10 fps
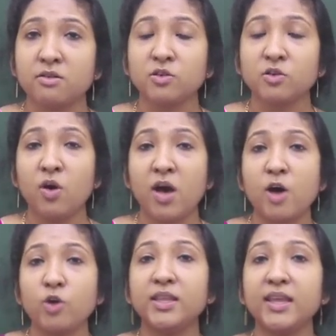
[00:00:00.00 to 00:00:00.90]
So
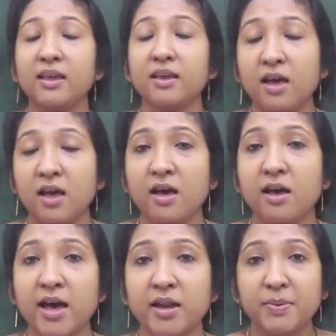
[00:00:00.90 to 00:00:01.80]
how they
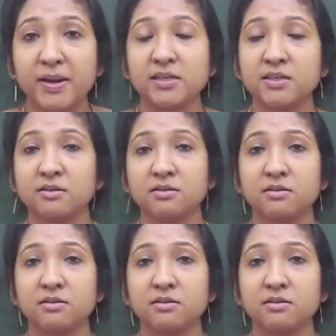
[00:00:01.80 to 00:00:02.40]
are built?